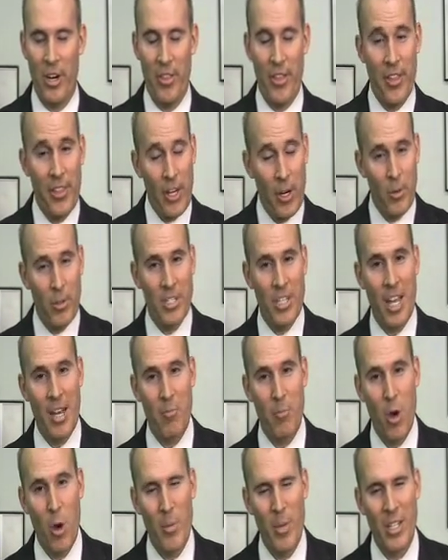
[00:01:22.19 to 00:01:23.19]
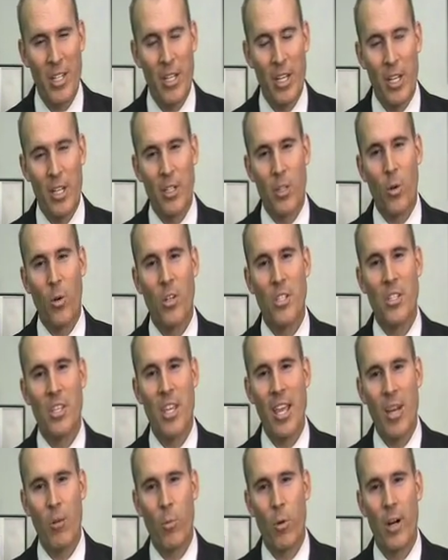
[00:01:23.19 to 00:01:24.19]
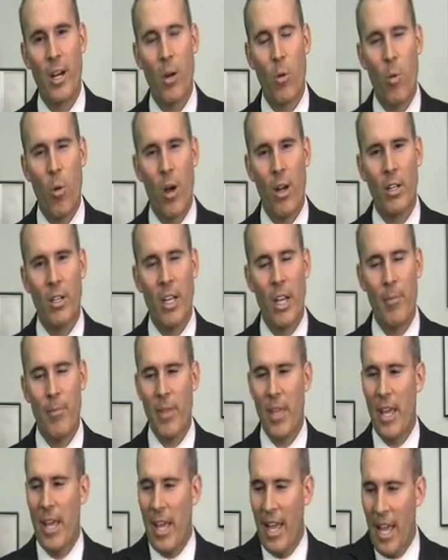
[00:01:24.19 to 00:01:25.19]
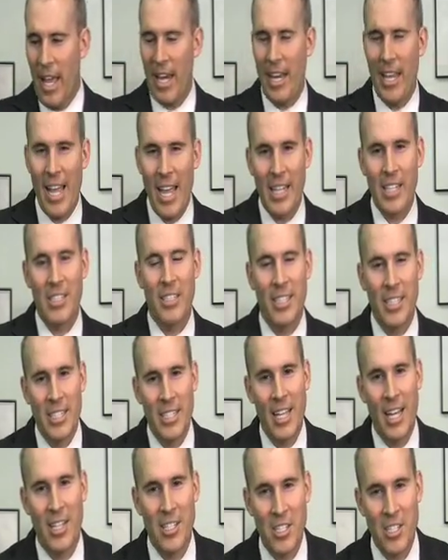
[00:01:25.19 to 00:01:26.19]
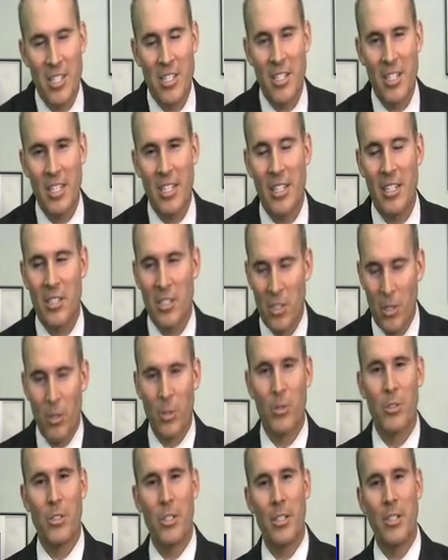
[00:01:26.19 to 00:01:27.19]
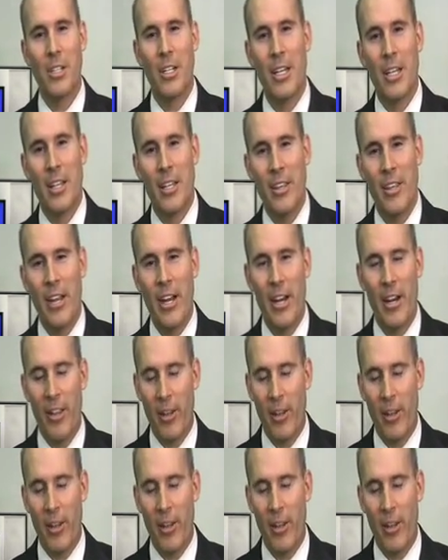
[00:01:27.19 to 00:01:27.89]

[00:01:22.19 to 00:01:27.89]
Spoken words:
Then there was that moment towards the end where he walked up and he actually touched the soldier there.